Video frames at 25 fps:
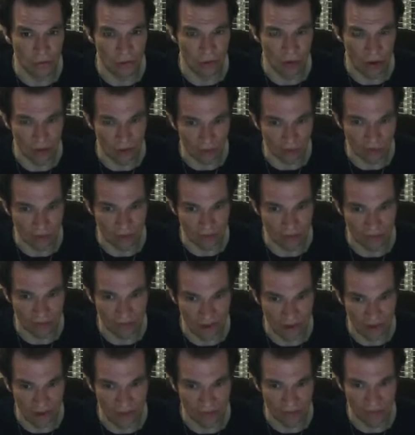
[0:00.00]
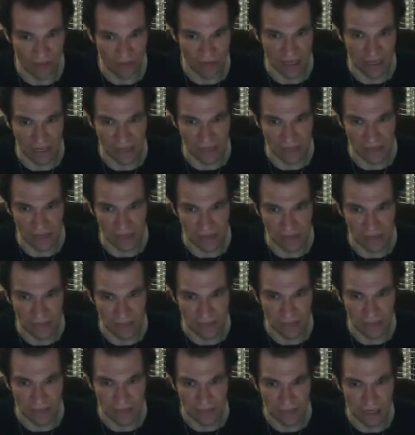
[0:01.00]
go to the left, and
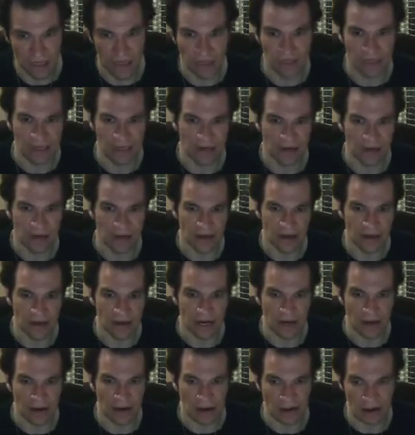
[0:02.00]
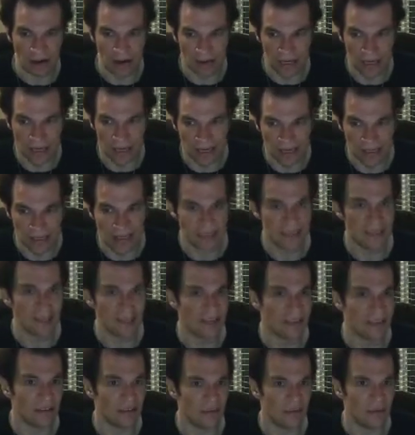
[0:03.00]
there are only
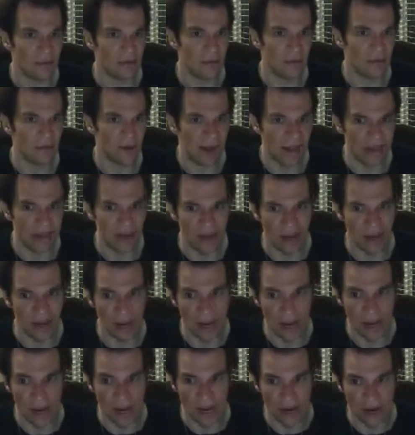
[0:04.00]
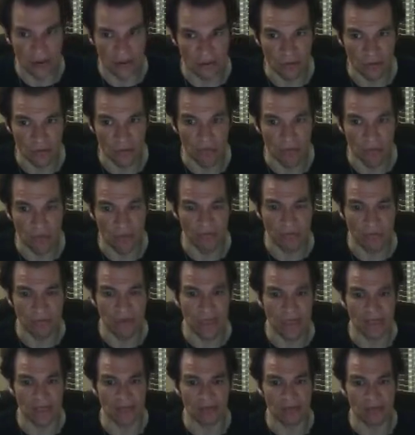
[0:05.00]
these two allowed
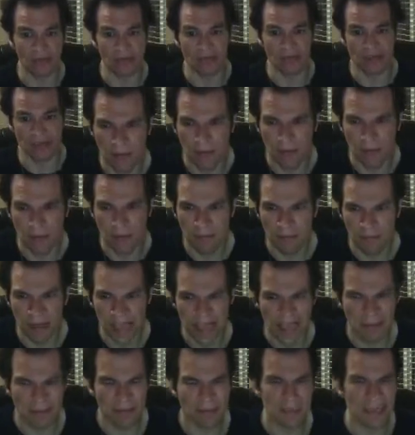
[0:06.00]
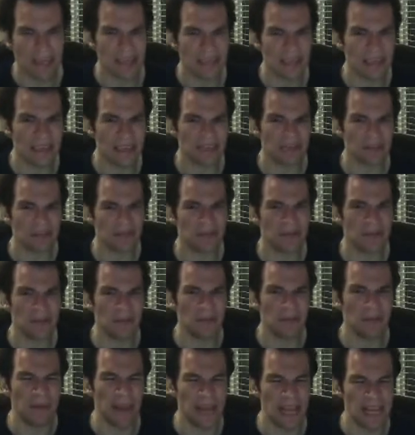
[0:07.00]
movements. Maybe
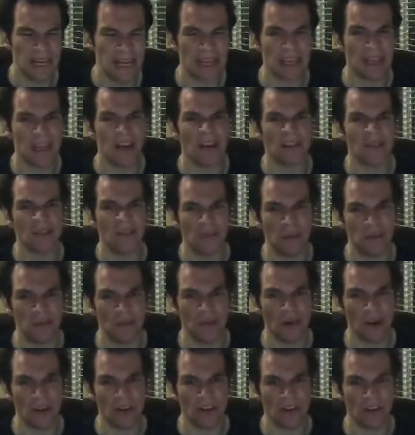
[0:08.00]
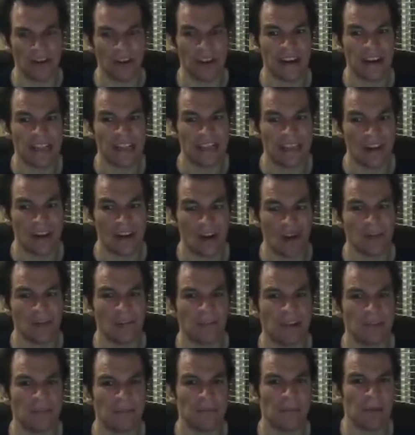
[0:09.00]
many of you already know
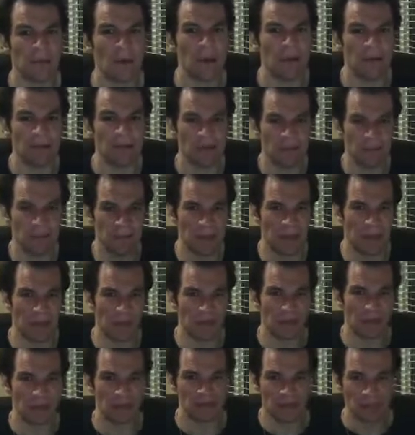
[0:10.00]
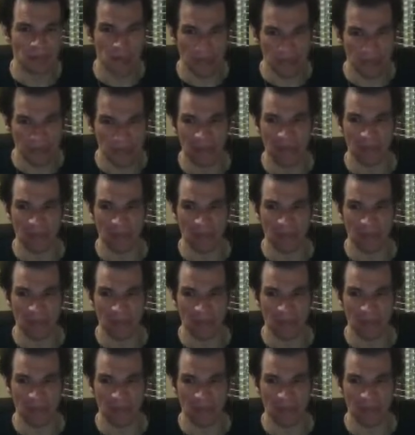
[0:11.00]
this problem because this